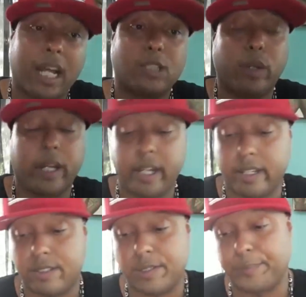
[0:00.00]
that's what it
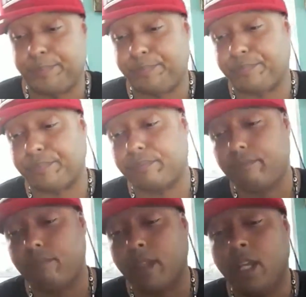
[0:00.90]
is.
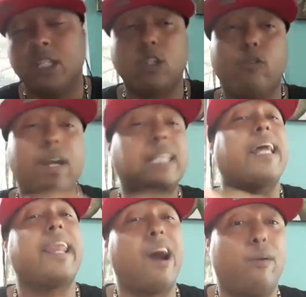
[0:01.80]
So vet
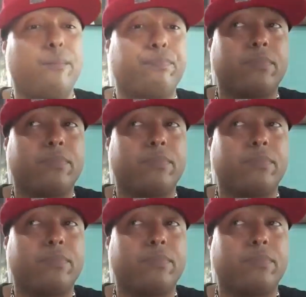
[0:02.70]
that out